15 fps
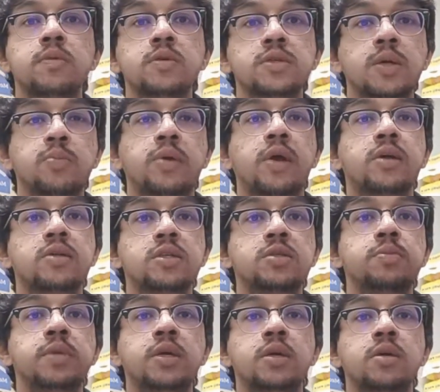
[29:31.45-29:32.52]
some characters
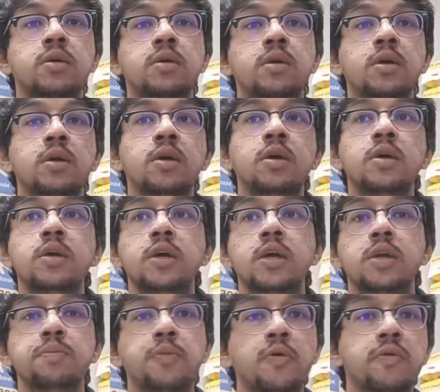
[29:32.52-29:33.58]
being
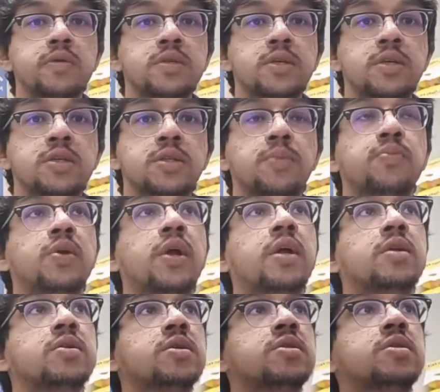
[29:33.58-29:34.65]
in poverty, some
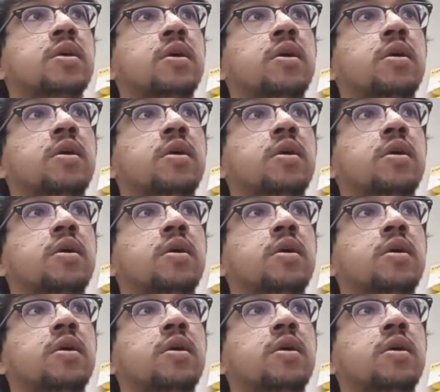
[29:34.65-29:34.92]
characters